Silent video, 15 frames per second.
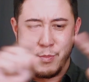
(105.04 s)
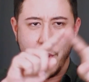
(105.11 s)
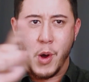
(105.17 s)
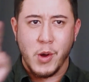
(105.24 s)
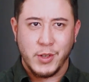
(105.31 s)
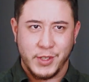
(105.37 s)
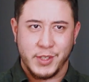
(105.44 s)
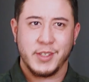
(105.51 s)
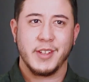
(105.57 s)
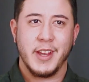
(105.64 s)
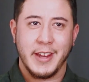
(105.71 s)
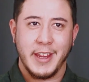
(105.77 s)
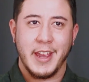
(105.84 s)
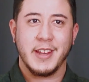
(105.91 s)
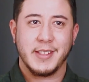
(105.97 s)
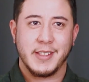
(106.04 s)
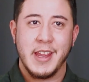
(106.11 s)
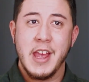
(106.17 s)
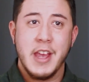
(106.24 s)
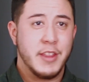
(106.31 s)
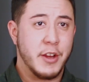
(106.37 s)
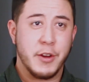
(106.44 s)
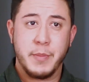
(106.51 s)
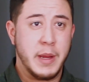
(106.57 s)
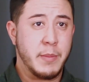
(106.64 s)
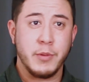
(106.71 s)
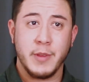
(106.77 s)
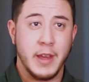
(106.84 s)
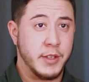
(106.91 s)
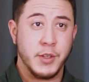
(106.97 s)
box, I guess. There are
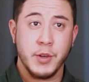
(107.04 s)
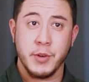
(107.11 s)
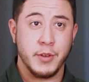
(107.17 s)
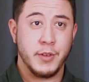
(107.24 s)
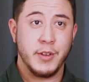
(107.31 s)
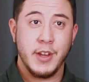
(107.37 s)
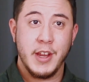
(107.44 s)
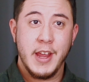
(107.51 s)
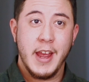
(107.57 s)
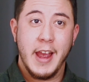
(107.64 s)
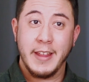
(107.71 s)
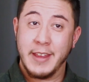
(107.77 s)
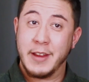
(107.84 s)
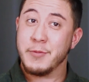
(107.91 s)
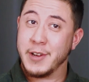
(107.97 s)
people that don't, and they